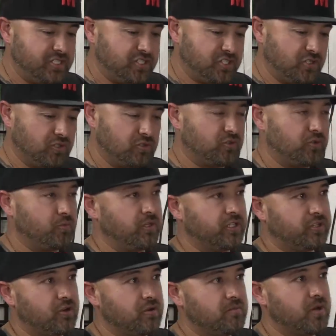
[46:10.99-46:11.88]
children with
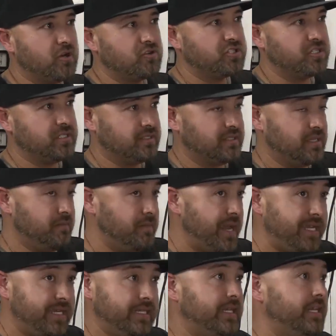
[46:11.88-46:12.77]
their emotions and
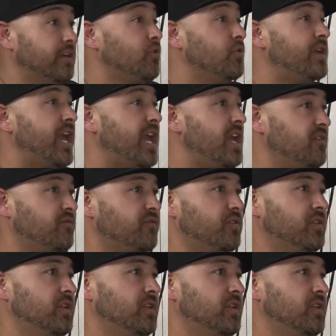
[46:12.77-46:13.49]
making it okay for yes.